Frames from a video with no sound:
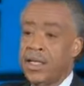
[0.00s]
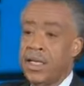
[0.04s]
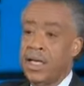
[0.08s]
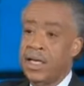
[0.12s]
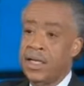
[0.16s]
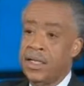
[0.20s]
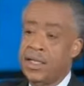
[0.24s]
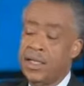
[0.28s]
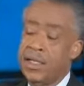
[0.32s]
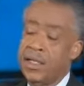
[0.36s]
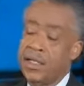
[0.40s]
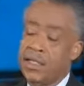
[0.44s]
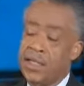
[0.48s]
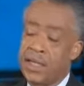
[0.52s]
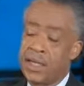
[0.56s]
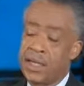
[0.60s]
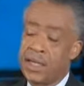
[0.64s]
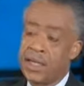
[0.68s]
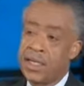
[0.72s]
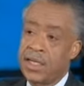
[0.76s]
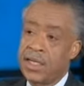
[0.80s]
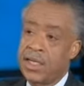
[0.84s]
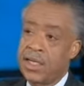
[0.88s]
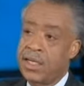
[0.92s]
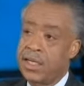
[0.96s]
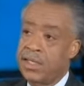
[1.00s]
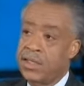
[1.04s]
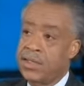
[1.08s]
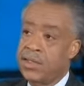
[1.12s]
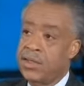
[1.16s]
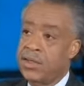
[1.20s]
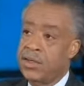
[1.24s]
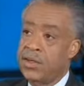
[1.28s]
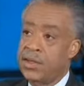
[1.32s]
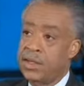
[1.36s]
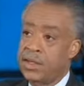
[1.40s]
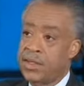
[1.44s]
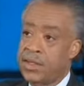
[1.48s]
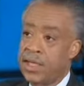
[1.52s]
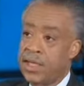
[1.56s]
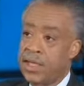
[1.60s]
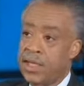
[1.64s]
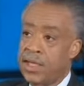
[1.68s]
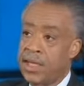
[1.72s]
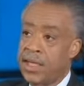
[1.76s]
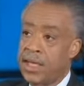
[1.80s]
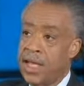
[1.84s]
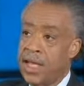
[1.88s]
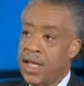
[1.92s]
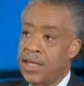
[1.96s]
that the, the clearly is going to
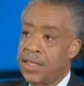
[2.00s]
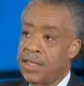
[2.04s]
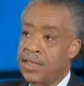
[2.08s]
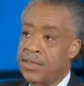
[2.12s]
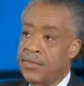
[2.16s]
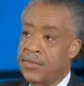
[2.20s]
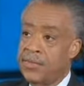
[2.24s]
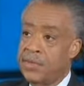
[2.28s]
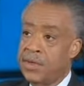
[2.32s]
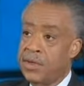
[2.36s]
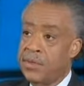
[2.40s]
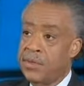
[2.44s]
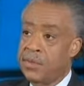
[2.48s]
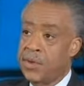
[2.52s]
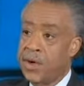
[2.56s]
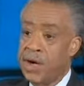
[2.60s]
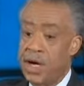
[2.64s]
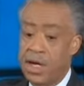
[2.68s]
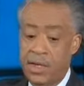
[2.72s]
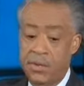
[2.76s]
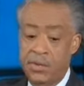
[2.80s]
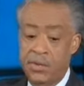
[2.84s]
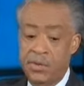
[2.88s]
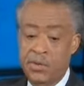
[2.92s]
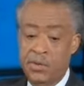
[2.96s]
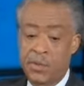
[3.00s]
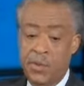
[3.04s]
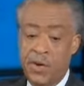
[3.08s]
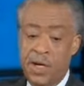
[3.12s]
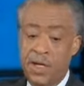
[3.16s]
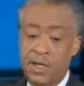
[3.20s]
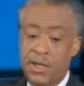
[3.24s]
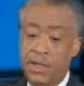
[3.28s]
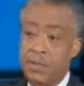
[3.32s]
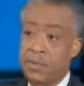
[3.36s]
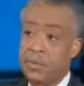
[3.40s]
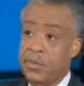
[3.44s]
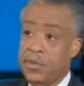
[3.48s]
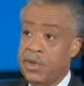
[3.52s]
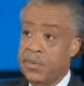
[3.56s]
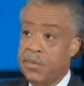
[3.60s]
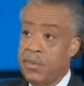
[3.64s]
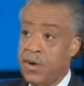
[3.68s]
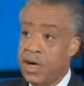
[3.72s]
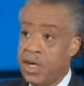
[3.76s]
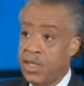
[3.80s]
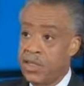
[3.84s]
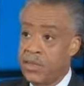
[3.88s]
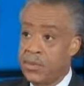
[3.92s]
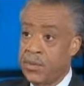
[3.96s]
take an active uh, part. It was part of the big
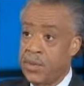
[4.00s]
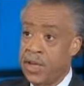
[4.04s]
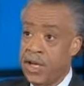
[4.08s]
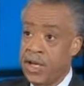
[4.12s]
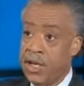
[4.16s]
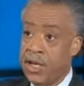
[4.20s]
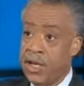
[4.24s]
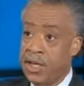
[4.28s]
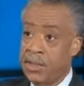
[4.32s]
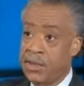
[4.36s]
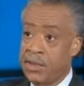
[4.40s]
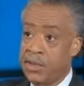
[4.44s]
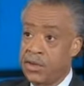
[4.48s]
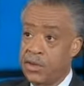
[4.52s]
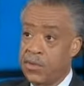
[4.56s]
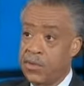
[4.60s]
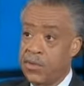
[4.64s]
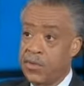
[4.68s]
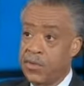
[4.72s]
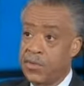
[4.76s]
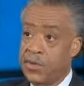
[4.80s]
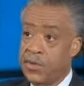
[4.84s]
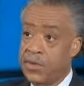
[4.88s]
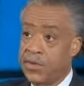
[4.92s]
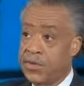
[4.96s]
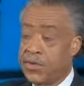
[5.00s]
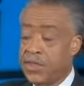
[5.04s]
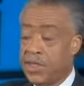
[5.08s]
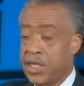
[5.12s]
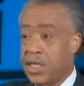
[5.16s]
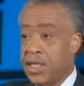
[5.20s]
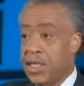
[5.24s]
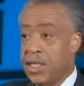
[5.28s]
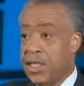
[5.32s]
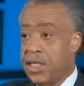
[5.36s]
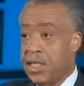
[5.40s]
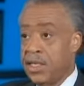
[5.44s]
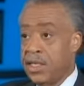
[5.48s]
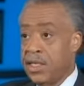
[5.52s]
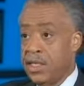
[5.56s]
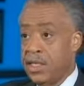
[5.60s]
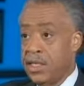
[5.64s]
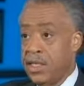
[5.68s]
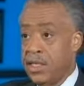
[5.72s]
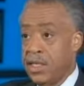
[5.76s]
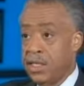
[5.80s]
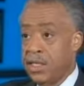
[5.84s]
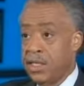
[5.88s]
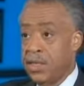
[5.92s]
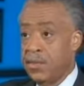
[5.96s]
march we had October 15th. Uh,
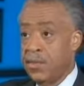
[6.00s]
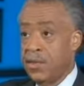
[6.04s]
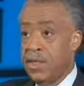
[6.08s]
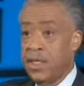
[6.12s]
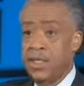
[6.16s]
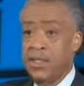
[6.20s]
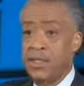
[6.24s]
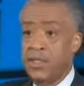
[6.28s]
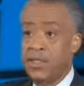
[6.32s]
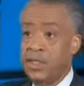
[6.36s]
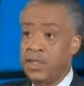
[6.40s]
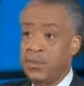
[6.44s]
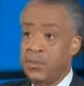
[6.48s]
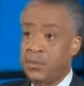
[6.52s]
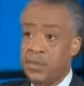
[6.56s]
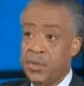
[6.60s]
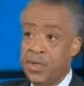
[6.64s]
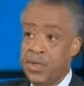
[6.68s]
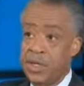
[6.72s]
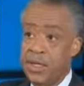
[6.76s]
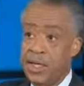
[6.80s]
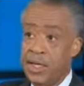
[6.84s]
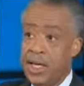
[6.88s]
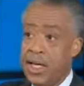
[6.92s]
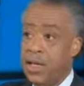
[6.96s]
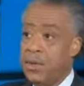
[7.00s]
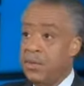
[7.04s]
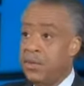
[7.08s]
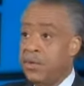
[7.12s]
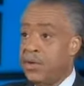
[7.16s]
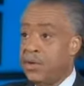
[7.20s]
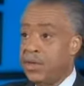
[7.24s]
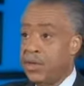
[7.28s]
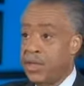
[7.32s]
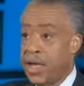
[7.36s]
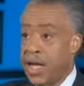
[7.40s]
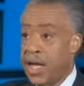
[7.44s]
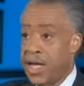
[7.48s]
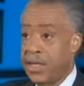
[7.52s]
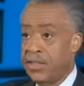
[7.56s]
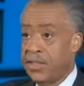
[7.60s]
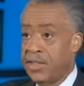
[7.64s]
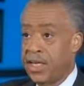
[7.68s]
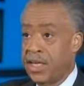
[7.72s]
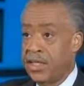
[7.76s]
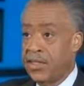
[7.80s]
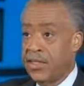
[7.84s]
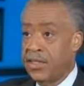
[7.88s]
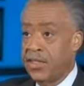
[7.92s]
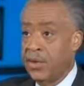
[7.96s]
NAACP, Labor,
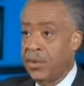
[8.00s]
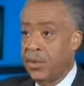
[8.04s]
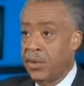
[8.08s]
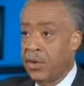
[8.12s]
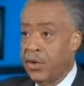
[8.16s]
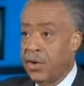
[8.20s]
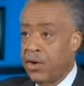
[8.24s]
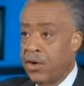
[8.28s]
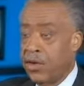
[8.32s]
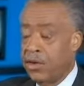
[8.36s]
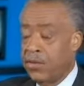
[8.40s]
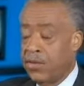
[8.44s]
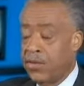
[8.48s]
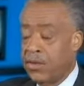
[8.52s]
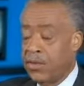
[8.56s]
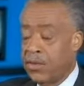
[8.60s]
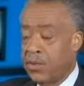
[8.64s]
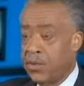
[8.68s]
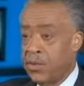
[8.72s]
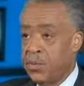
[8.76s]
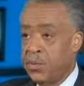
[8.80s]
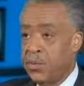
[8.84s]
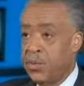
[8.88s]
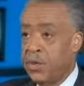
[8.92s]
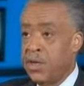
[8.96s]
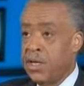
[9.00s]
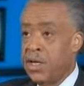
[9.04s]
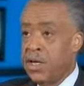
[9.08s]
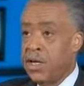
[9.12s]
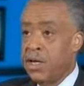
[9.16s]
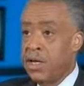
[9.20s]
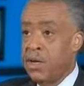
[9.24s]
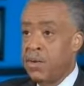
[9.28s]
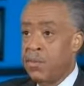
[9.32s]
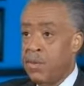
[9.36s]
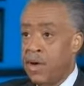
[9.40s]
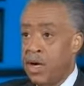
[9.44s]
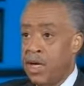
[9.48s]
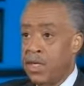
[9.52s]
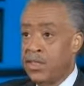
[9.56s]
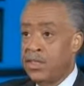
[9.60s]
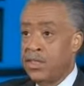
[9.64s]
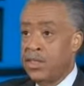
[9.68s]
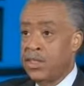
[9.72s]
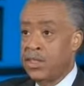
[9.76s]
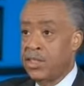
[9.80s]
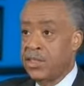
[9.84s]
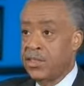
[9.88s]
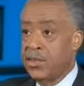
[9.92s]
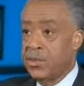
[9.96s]
National Action Network, all of us will be
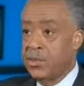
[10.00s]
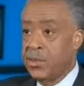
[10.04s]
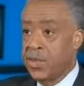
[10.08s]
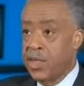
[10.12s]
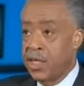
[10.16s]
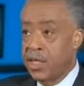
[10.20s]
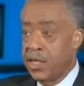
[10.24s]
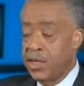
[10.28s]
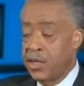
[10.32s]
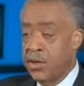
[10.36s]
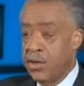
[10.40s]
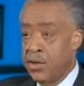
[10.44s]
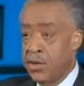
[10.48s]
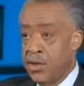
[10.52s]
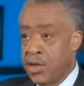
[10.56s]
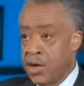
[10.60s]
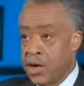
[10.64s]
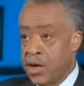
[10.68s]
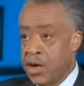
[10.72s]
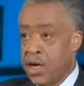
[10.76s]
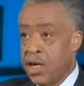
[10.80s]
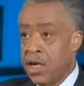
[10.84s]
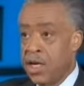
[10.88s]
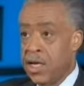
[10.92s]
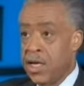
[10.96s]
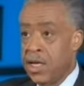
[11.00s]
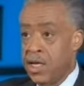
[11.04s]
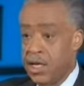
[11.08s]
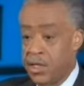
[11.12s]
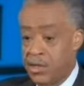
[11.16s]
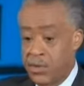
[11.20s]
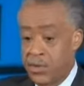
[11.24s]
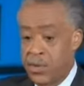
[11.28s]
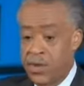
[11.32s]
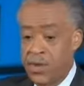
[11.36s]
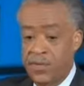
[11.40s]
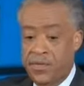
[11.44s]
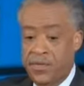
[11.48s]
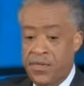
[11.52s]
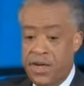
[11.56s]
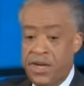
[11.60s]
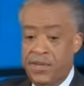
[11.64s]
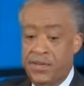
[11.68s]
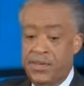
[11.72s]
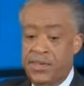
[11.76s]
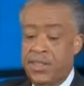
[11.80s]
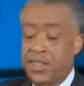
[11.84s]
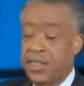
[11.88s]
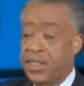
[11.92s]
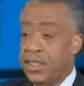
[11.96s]
marching this week in New York.
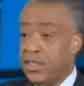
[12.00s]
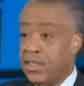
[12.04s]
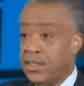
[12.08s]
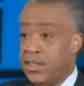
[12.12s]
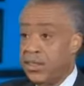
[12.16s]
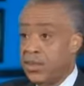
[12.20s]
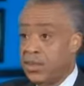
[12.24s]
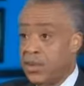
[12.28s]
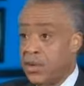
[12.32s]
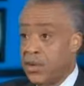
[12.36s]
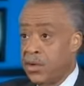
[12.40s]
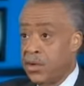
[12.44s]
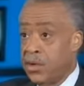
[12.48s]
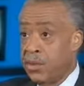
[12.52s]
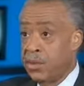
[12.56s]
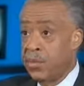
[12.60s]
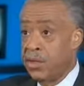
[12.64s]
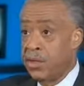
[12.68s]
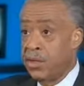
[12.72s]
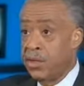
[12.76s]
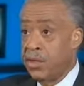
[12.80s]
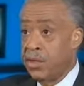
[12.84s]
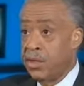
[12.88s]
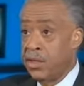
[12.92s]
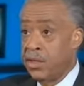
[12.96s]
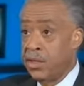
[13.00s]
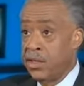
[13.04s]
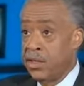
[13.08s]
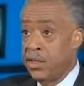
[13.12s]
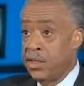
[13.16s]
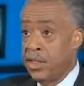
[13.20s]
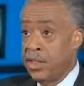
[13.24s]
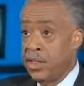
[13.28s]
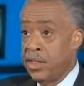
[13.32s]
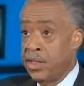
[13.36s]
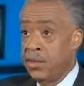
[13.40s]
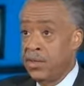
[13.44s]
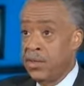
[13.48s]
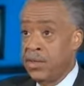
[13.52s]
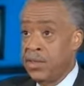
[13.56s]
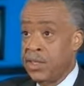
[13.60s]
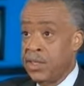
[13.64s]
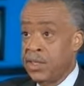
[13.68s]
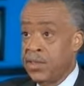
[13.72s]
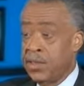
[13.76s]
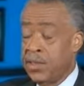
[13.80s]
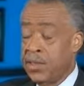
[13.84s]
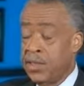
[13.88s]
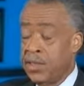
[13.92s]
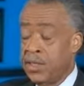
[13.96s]
25 cities is going to be uh, dealing with
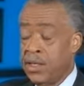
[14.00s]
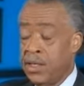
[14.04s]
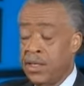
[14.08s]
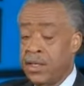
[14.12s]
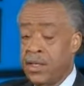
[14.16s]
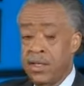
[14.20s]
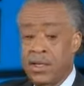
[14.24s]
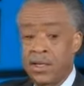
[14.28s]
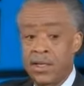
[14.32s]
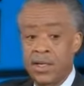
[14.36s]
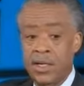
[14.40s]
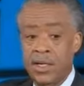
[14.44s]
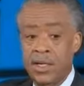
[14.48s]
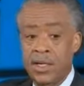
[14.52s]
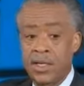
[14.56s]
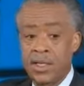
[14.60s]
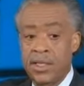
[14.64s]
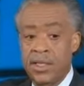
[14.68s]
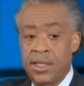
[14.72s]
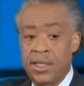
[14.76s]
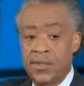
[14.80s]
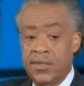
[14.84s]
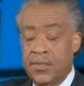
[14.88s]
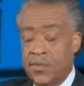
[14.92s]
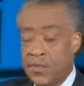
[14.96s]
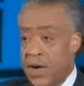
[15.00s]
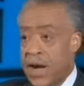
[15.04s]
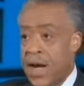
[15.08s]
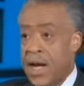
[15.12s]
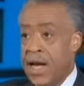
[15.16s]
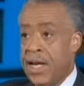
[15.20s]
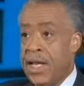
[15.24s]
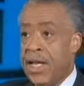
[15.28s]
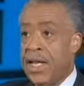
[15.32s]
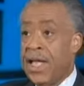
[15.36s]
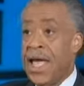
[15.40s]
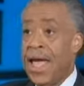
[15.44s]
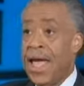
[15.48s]
this on uh, this Friday,